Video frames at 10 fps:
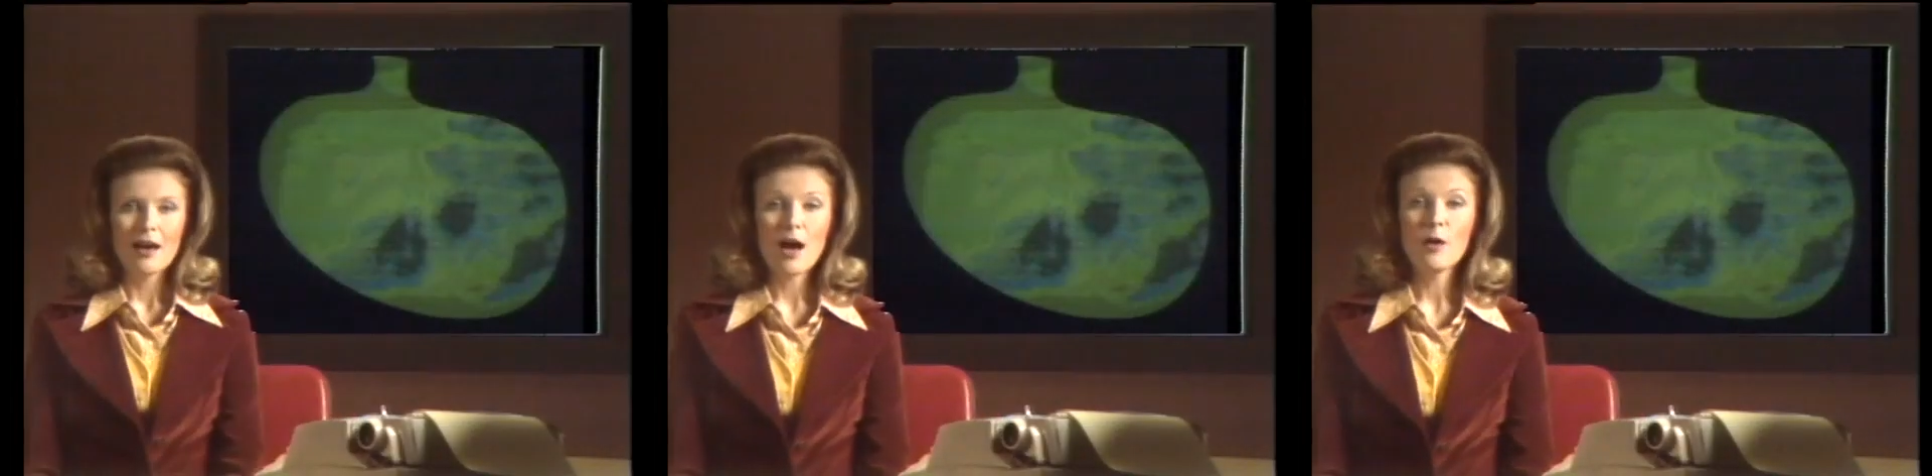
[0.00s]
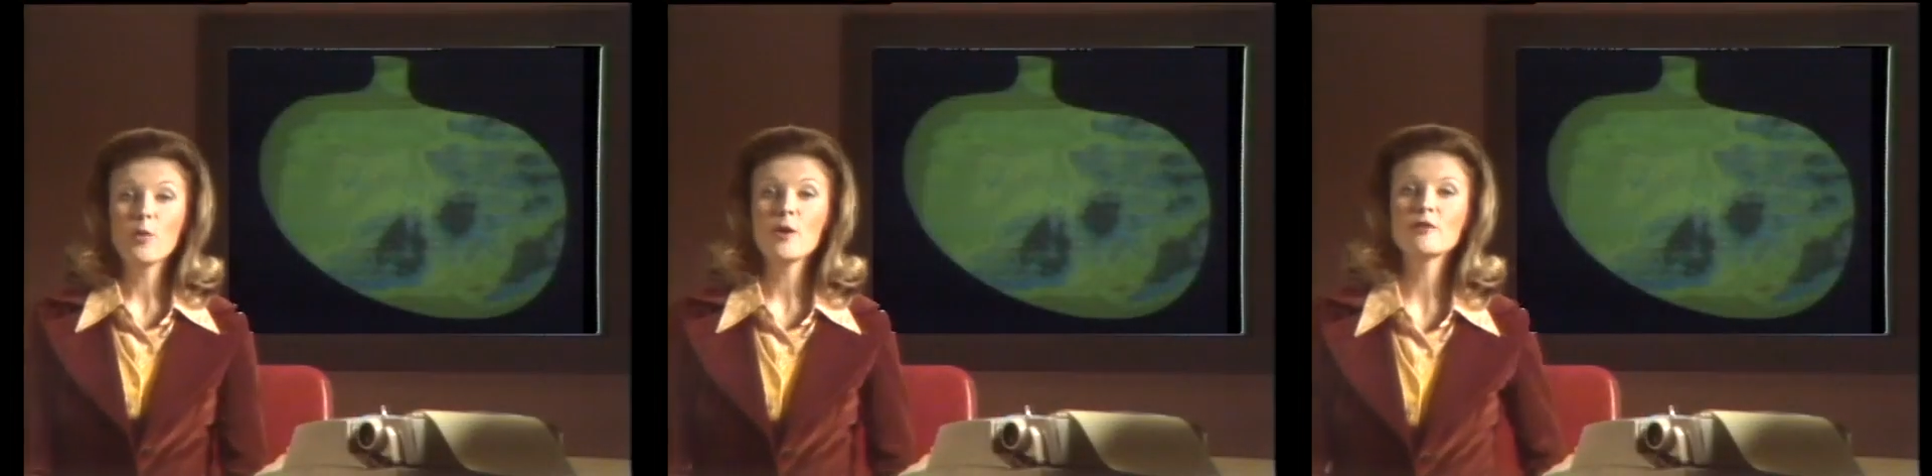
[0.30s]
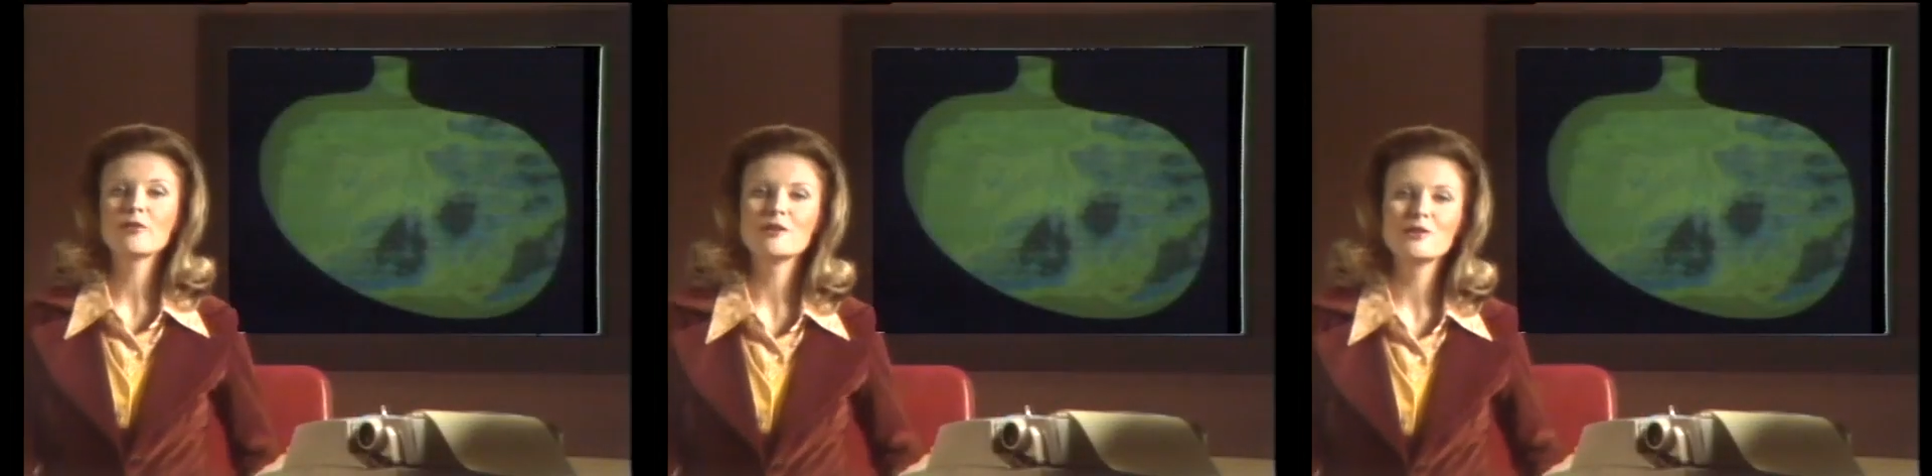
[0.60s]
A word
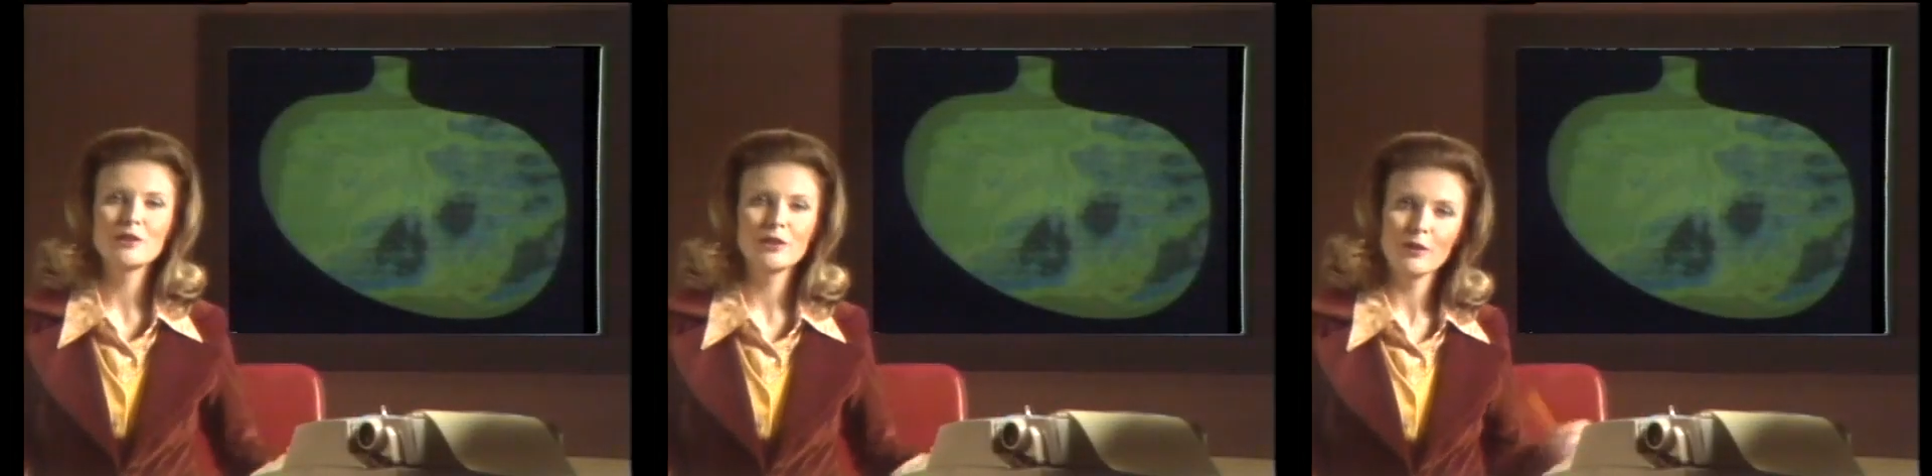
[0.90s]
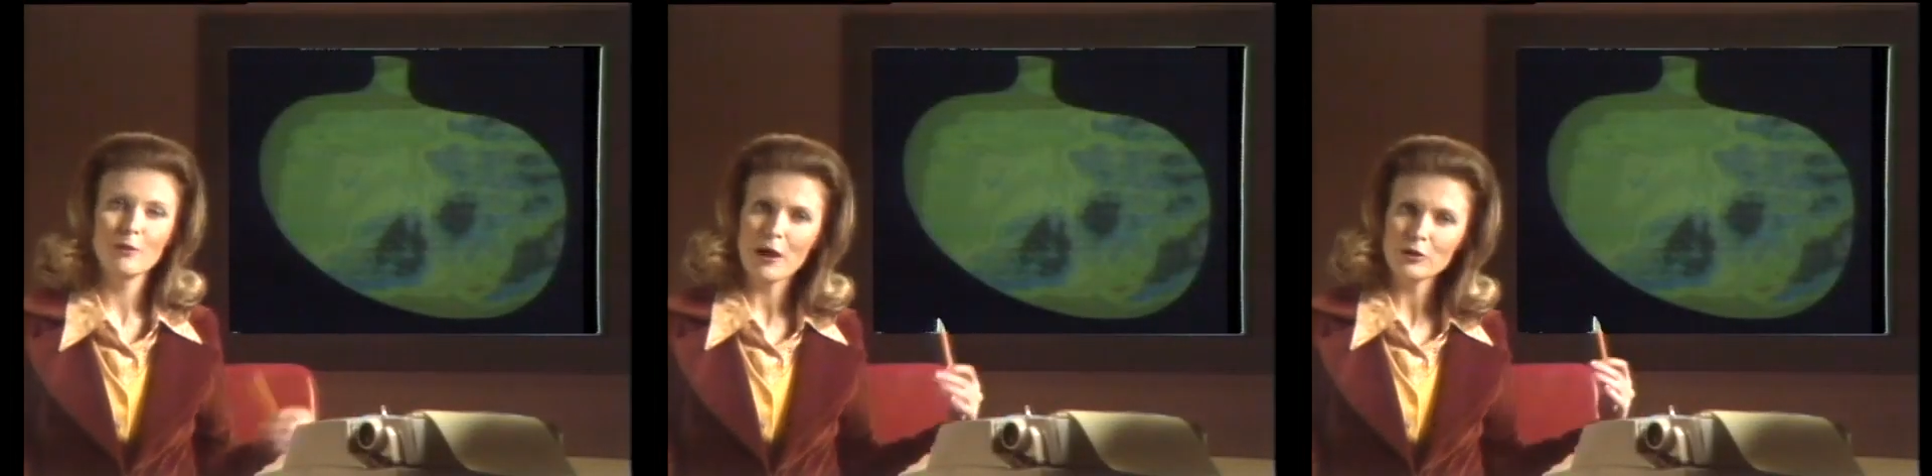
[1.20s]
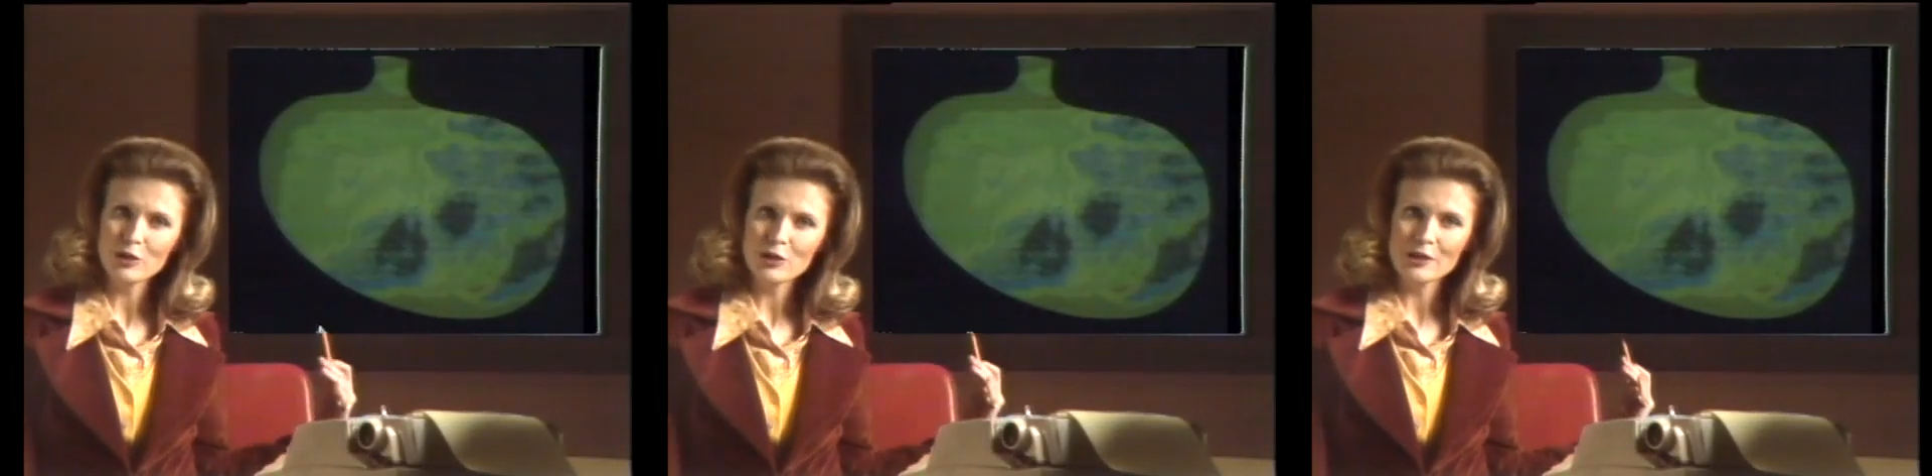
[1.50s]
of concern
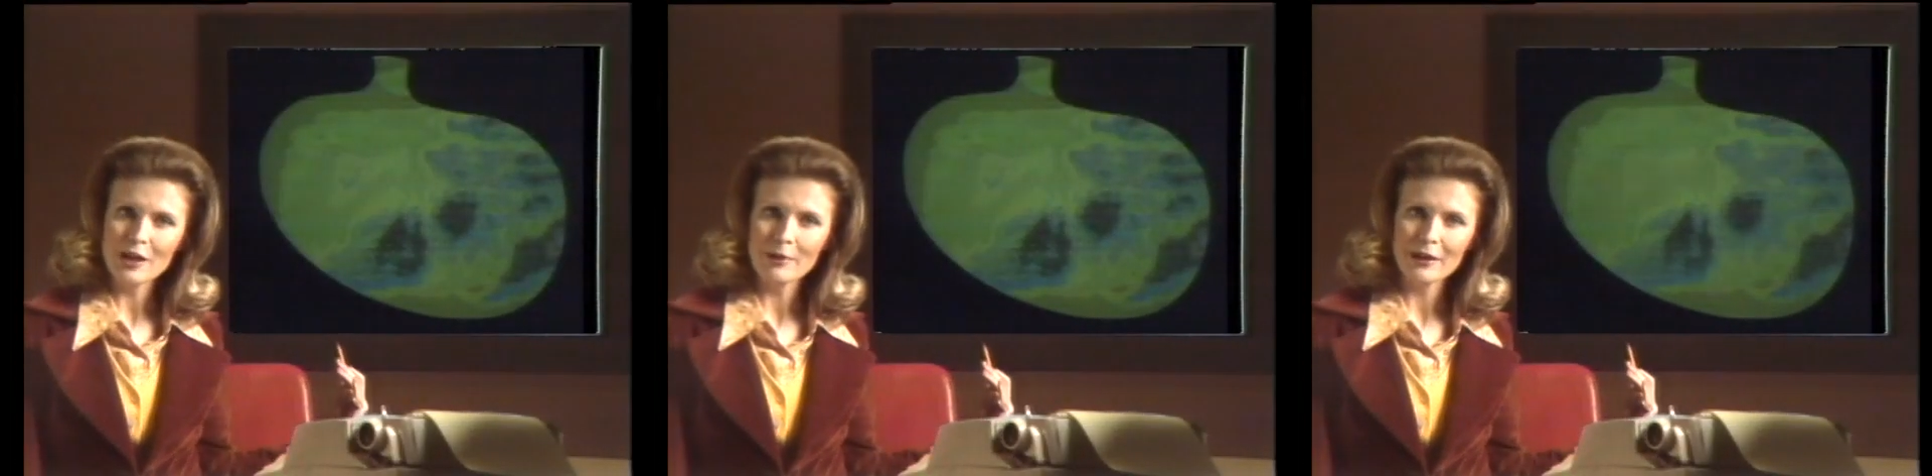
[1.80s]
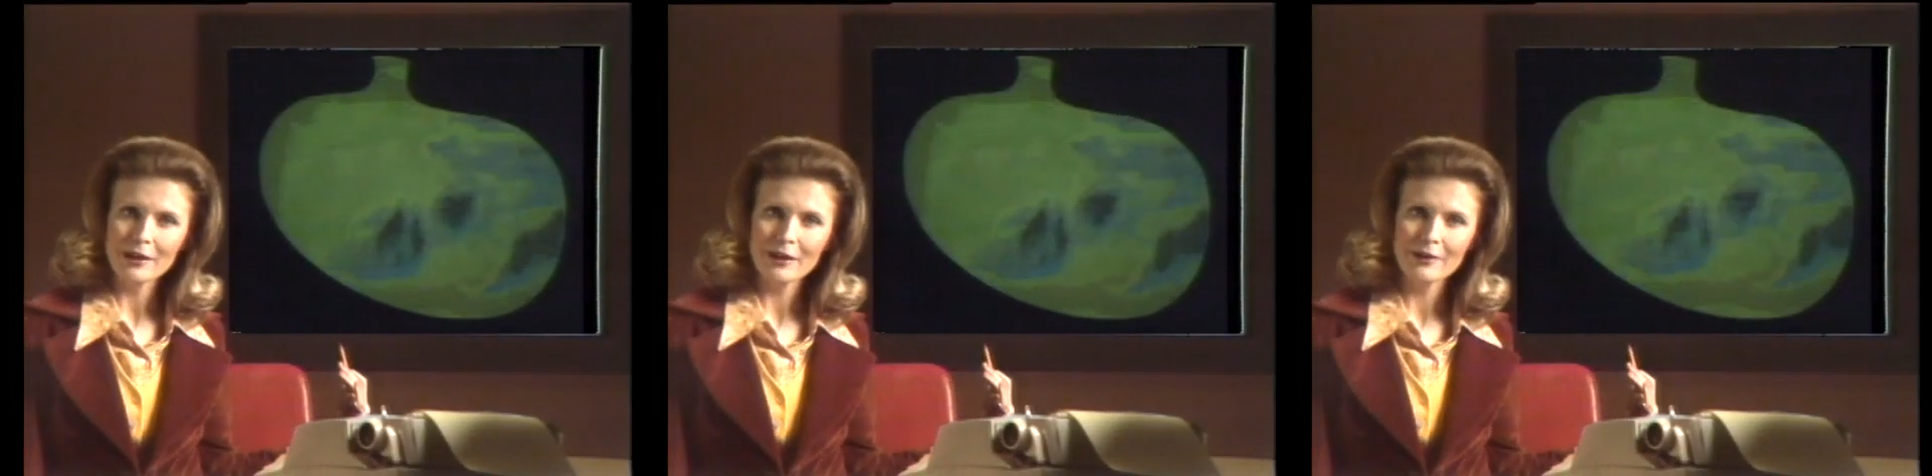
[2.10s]
about your stomach.